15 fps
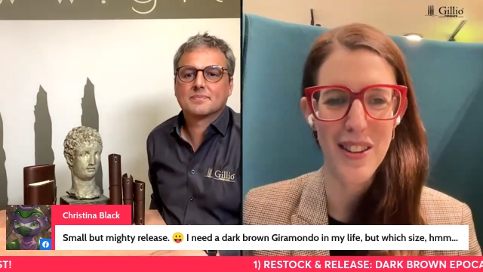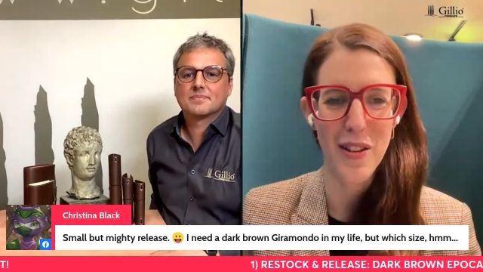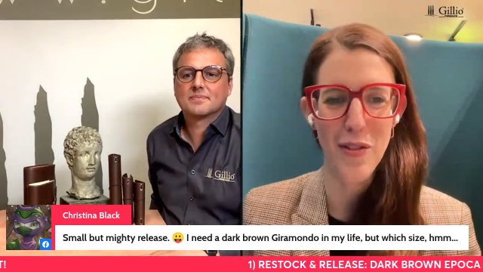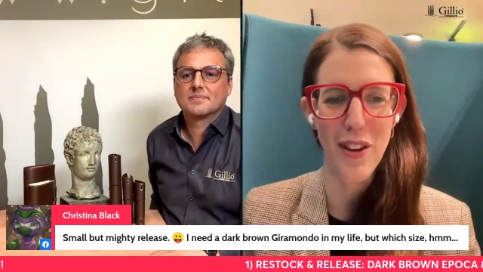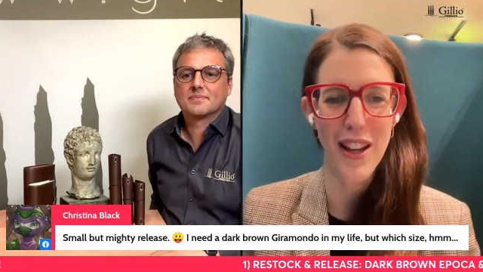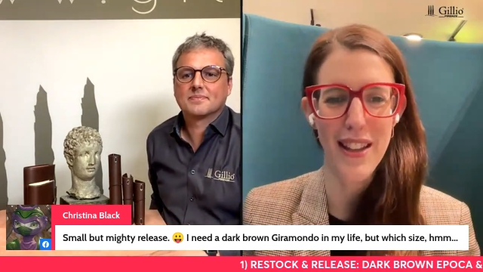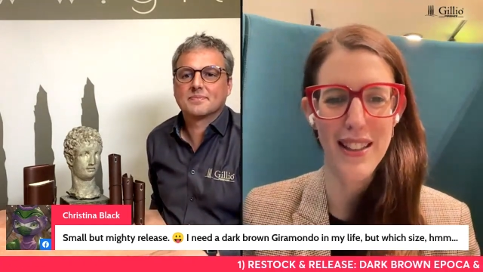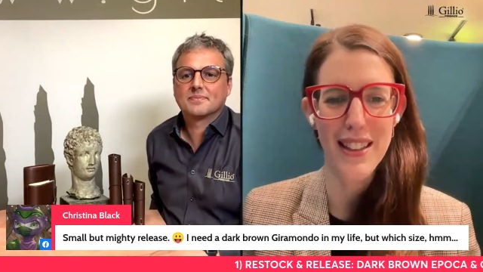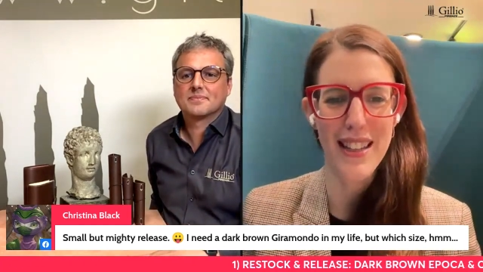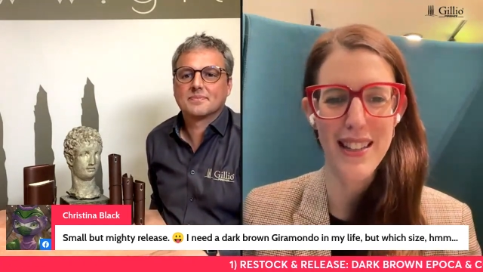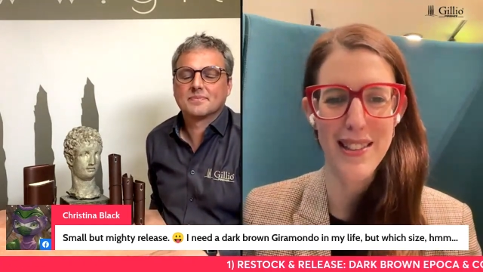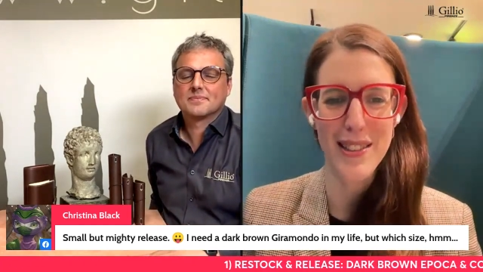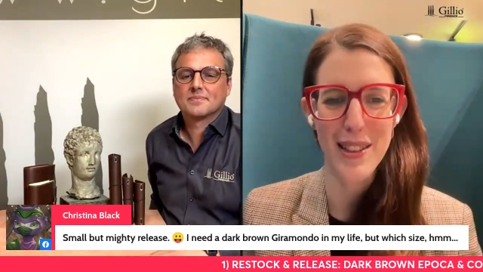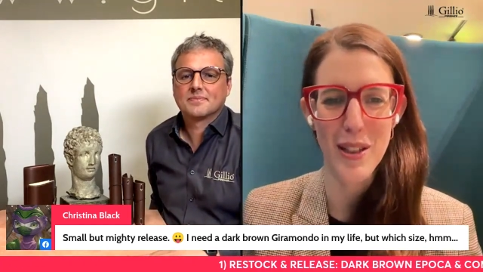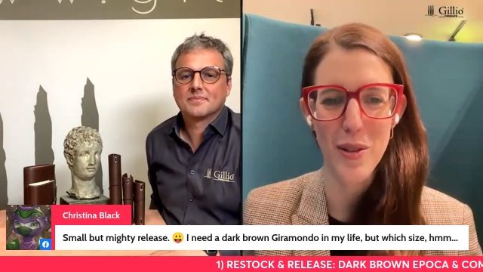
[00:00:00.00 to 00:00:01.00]
Speaker 1: the
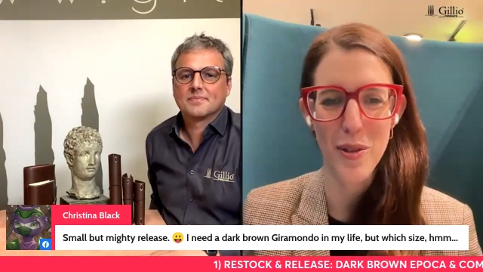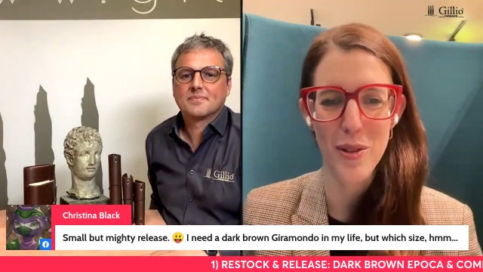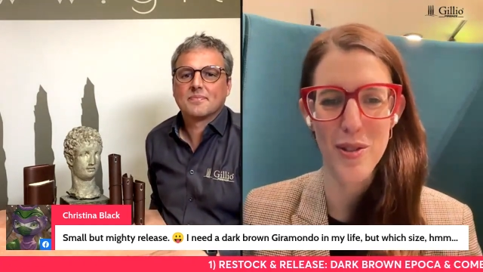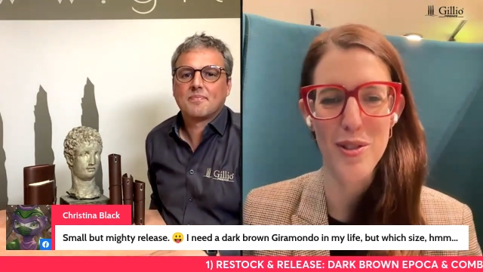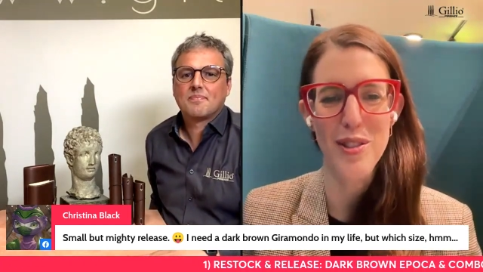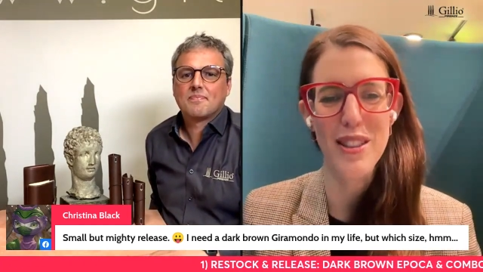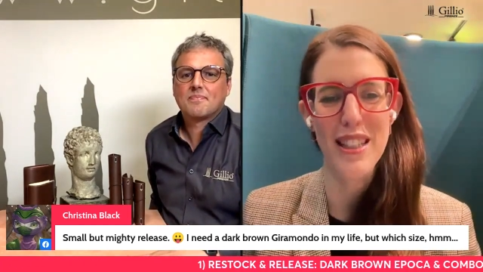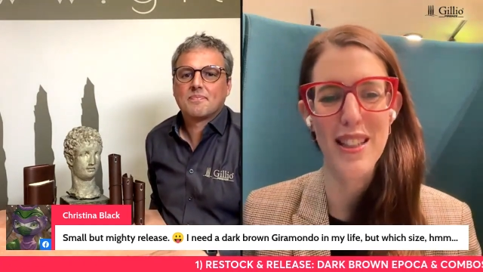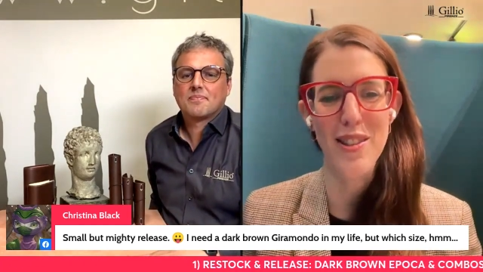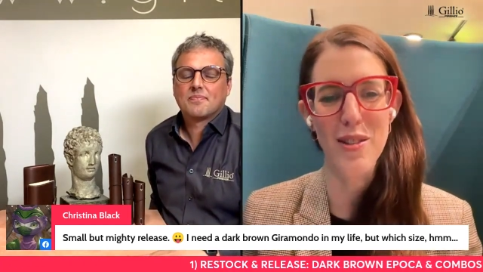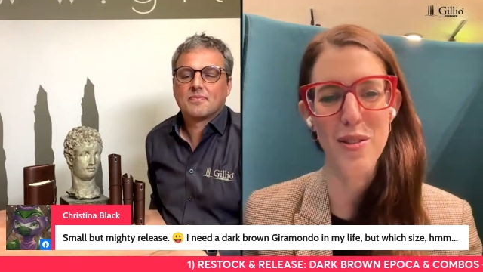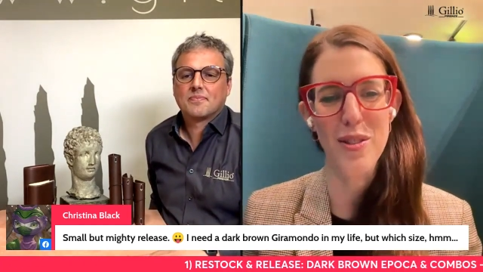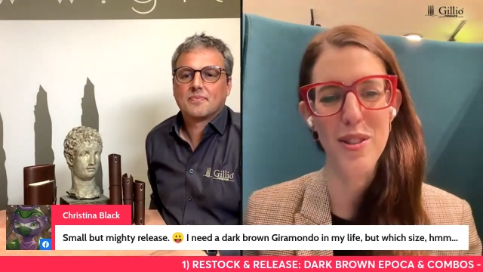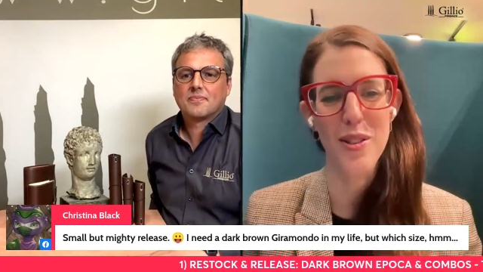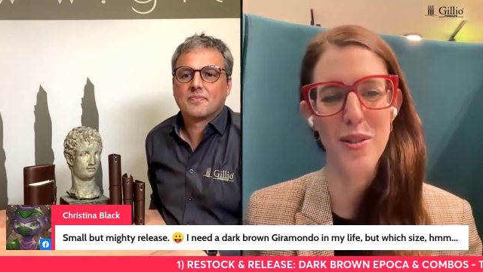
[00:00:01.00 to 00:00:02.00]
Valentine's Day orders
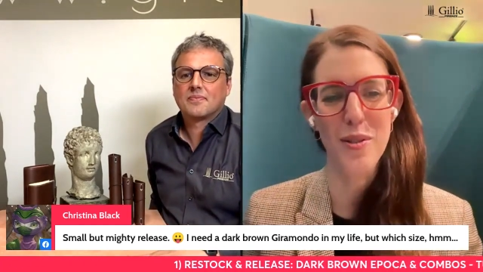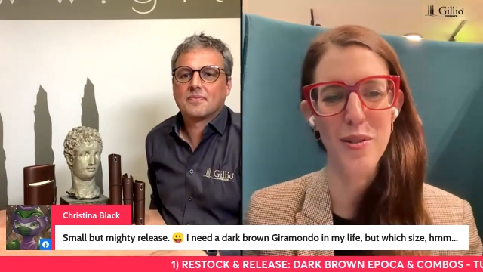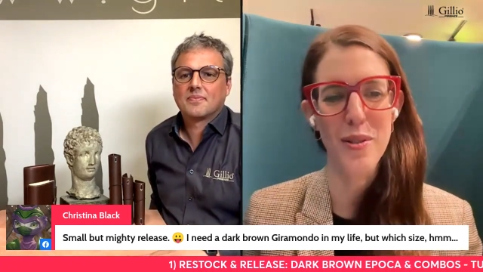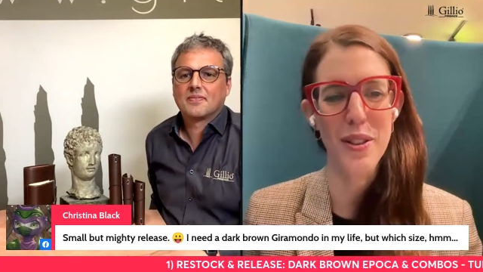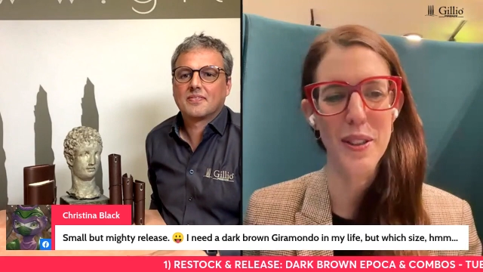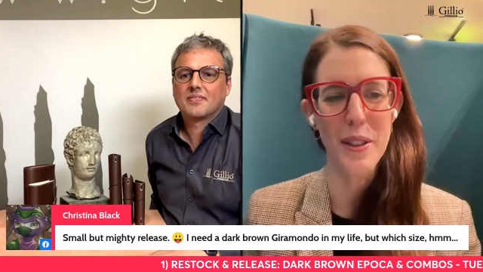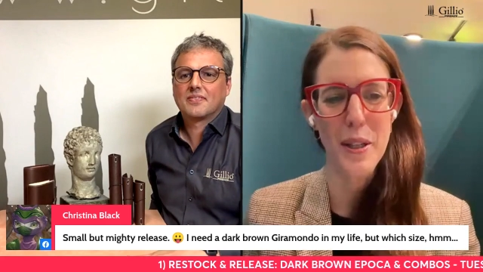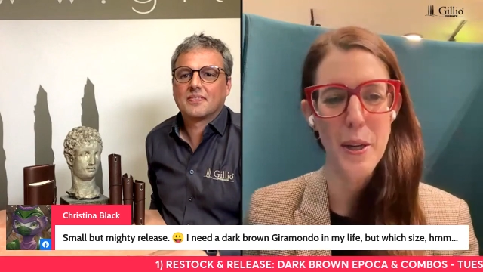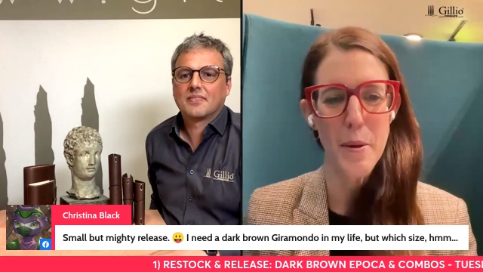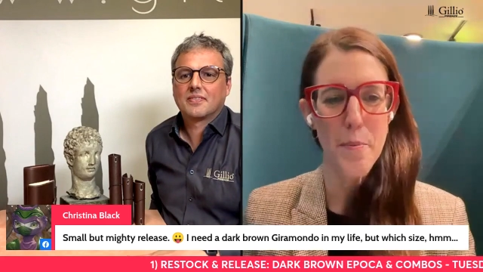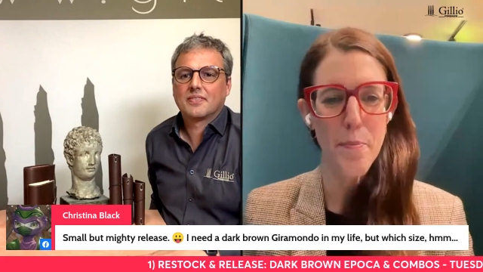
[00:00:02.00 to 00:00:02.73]
either. So. Uh,